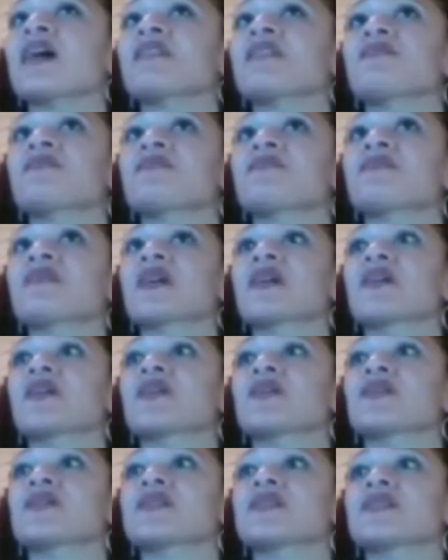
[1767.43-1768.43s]
I
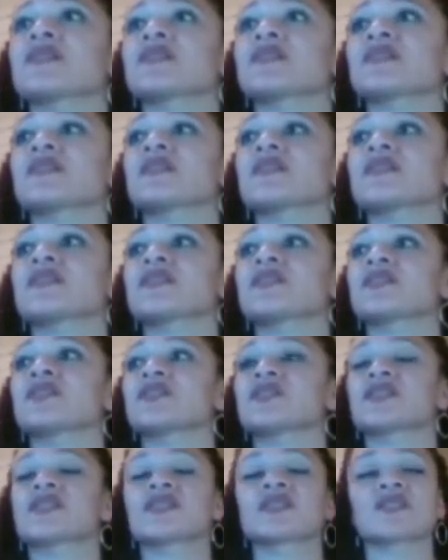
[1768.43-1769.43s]
felt
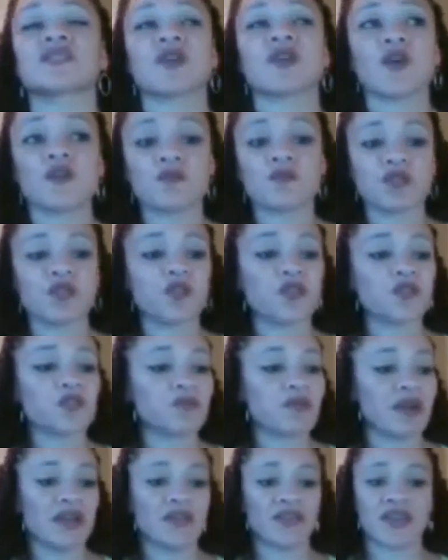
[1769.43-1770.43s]
so
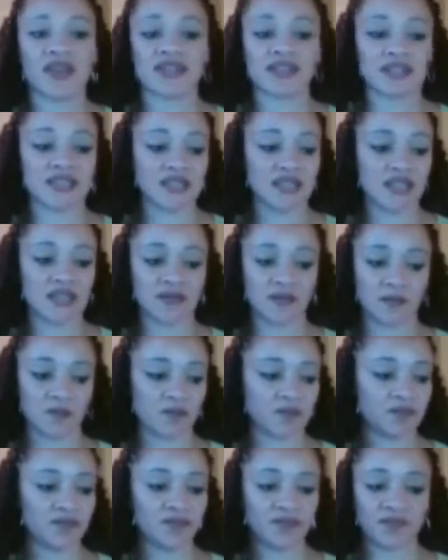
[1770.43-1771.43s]
moved by that scene.
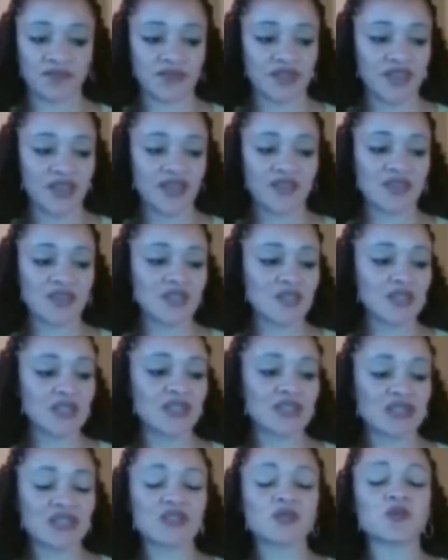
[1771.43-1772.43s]
And this
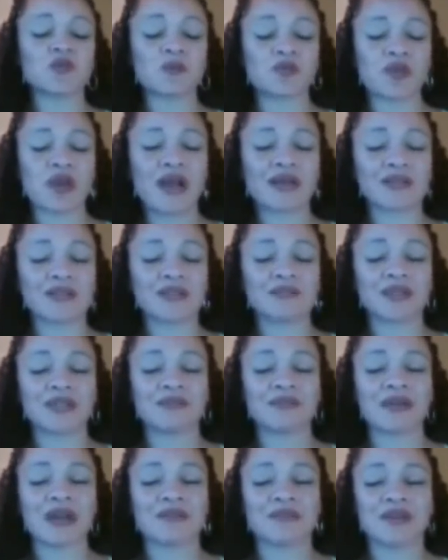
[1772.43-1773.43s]
will probably
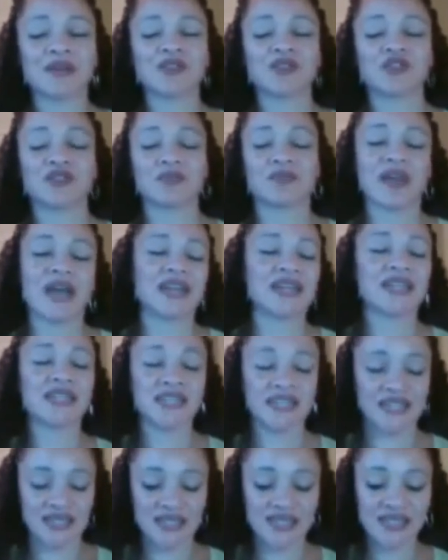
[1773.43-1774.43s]
be my most
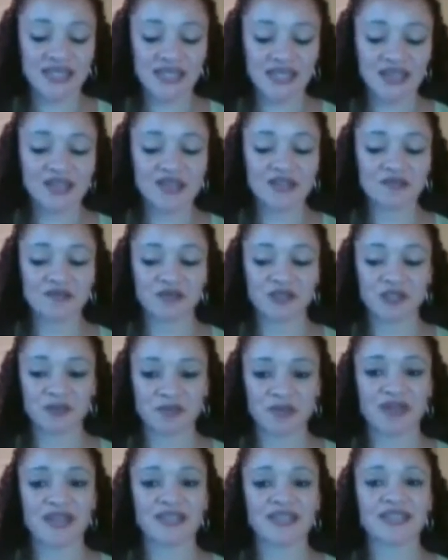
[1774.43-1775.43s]
dramaticest of
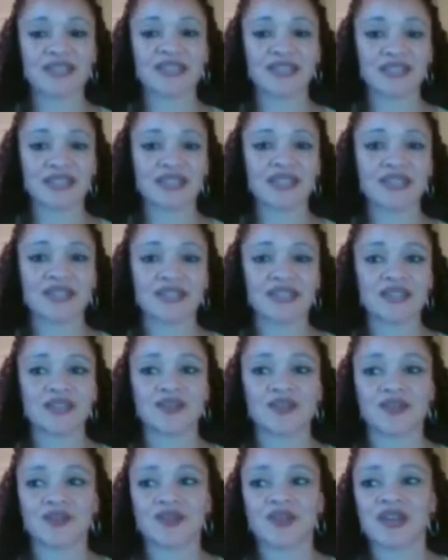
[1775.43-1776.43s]
responses
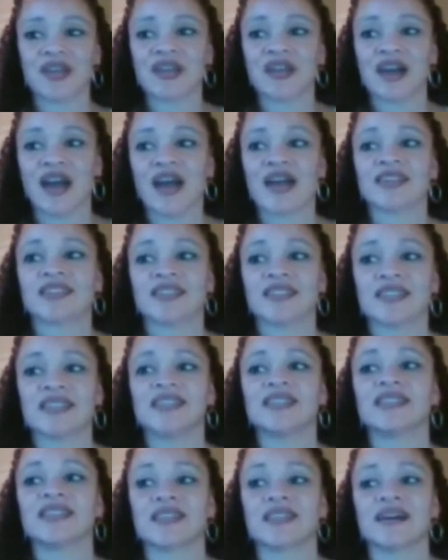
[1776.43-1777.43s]
until I
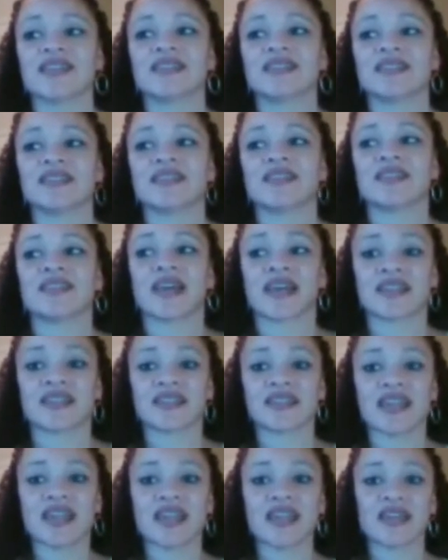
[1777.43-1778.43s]
see Sansa
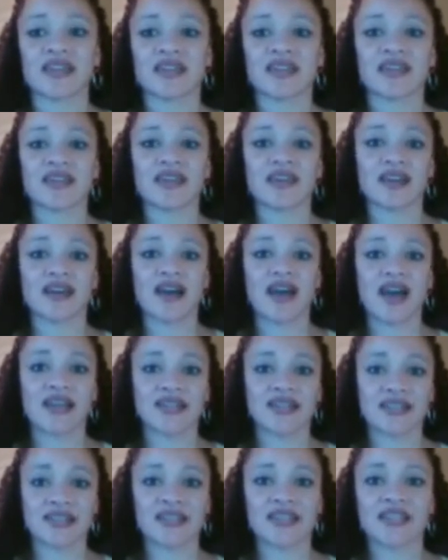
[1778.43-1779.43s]
like take a
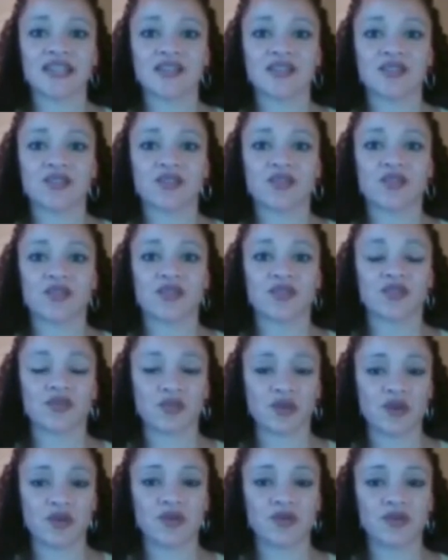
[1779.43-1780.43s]
high seat or a
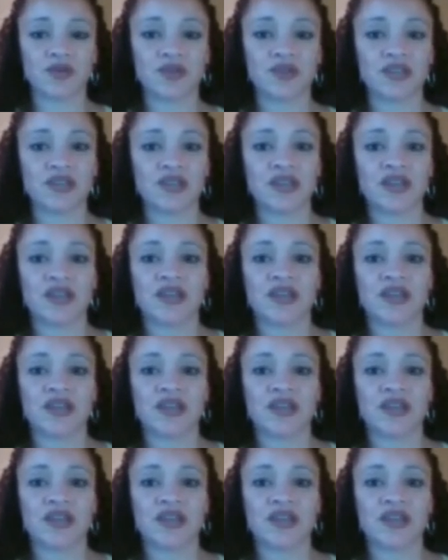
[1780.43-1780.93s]
throne.